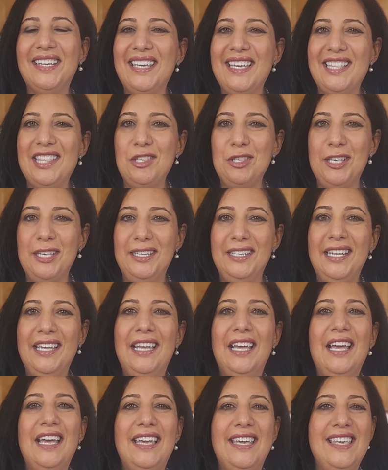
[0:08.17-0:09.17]
Kitchen.
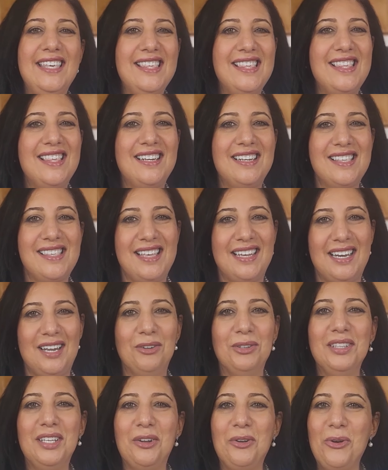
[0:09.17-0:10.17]
Easter is
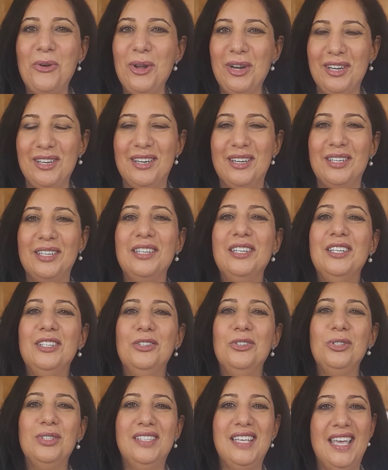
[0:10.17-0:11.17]
around the corner.
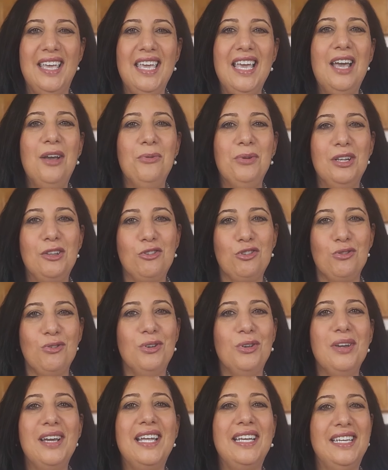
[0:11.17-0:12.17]
Today I will show
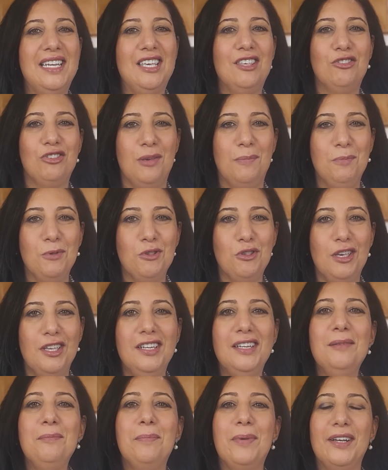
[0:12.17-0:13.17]
you an
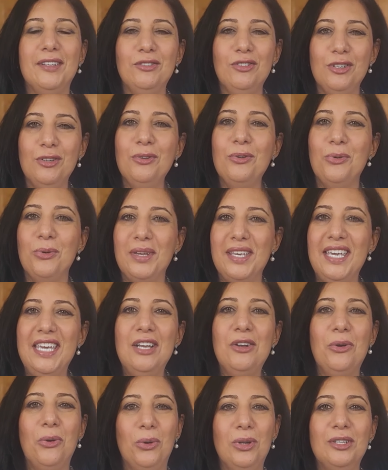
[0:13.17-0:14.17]
Egyptian butter cookie
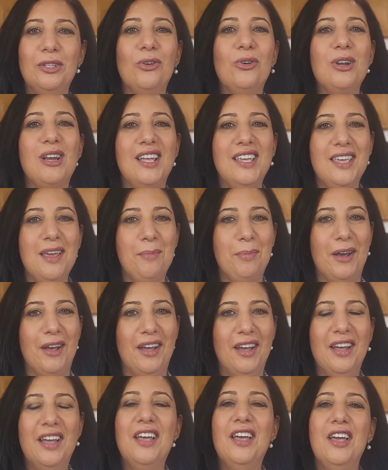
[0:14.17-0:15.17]
called Ghorayebah.
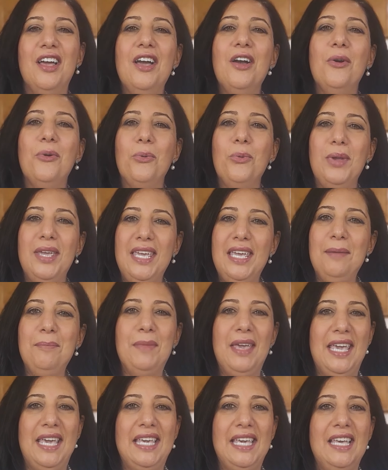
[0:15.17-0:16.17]
We
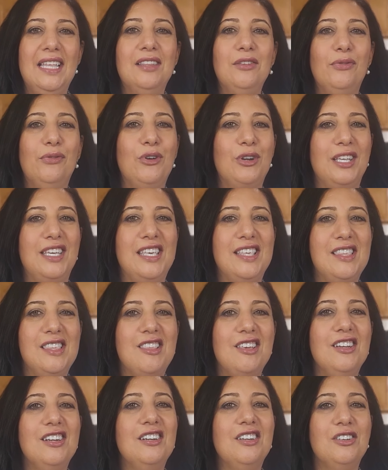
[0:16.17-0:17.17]
make it for
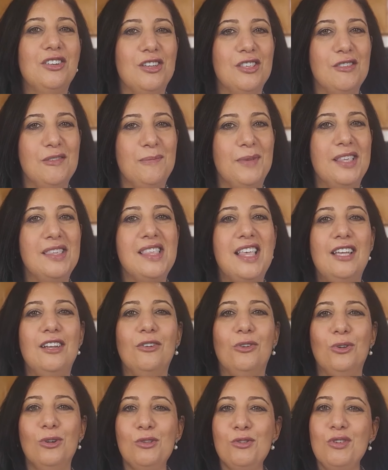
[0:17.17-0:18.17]
Easter, Christmas, and
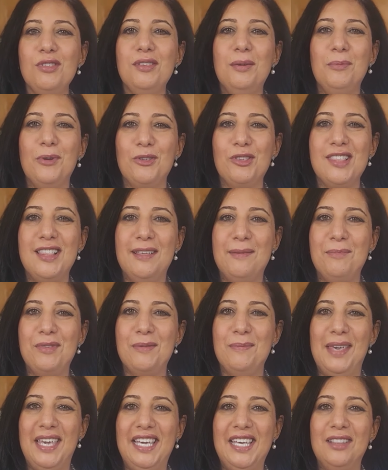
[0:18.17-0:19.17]
also the Muslims
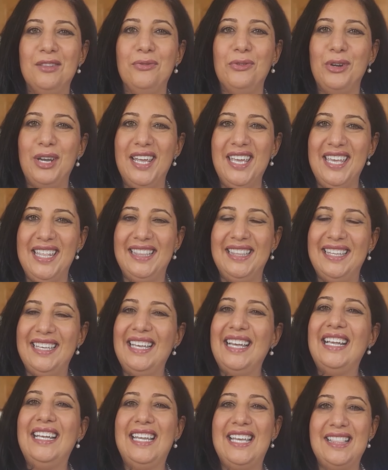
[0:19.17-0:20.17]
make it for Eid.
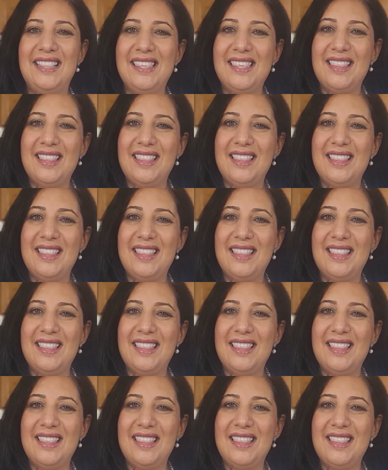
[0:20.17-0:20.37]
Let's